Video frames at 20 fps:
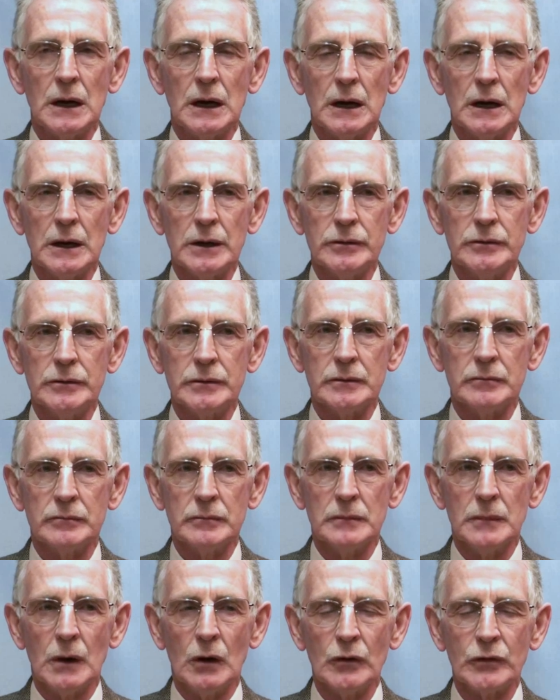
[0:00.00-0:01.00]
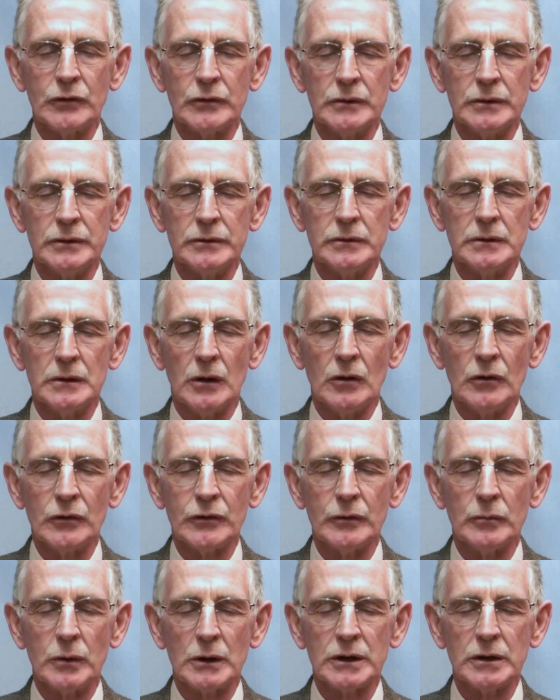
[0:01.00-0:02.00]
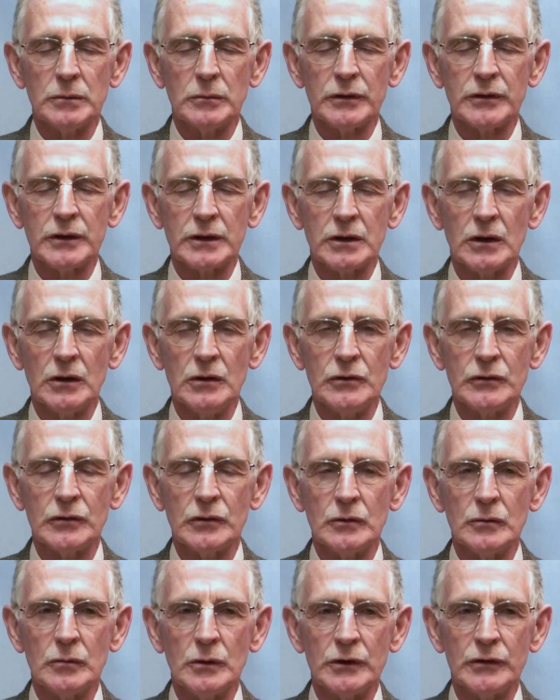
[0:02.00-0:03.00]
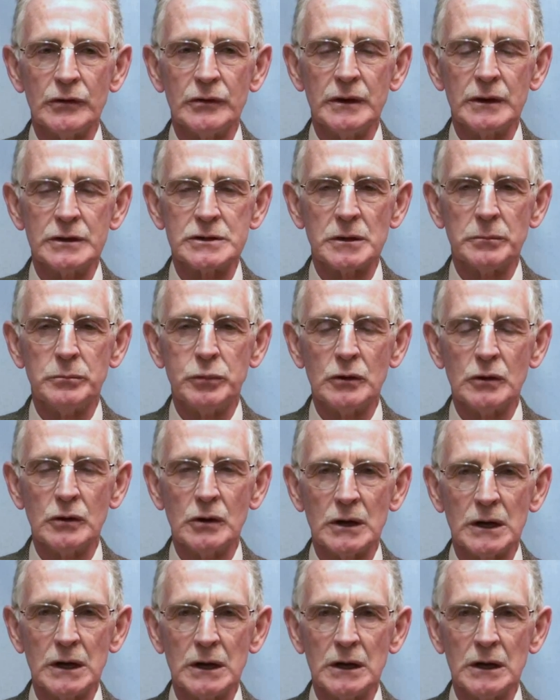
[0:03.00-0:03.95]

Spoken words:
And also working with the council was the support